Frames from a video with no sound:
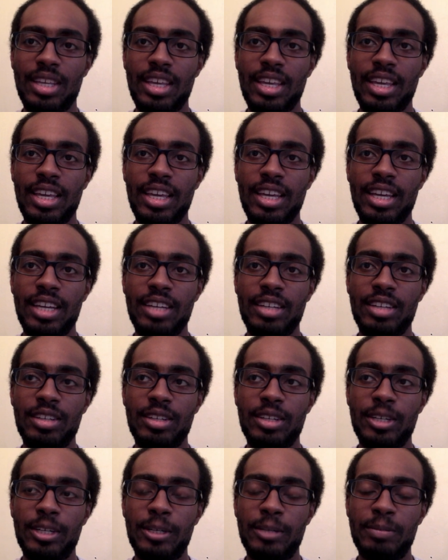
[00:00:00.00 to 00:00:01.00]
And
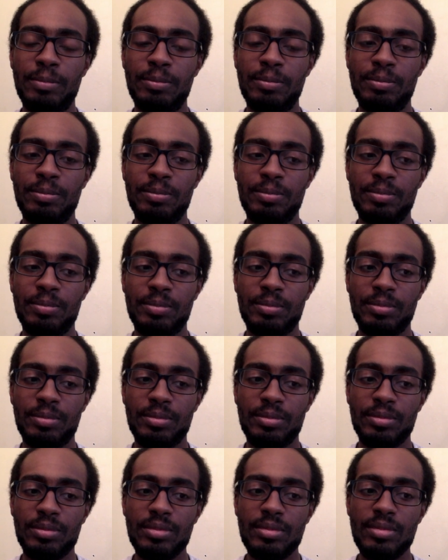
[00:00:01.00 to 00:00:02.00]

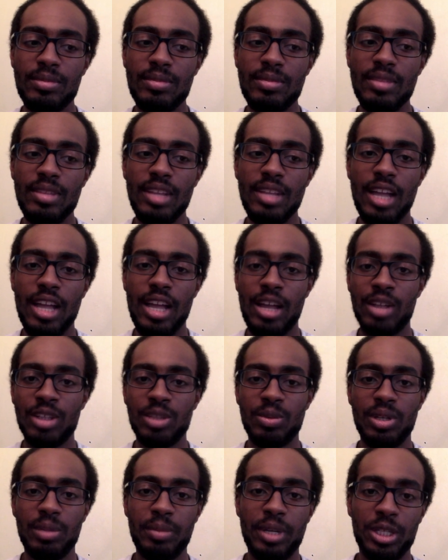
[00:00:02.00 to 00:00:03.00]
I also
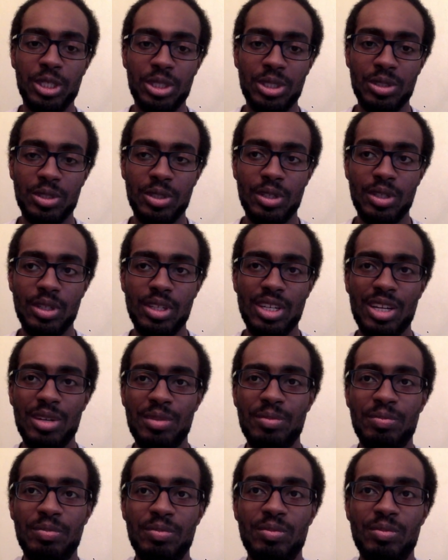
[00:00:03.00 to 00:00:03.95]
want to make sure, but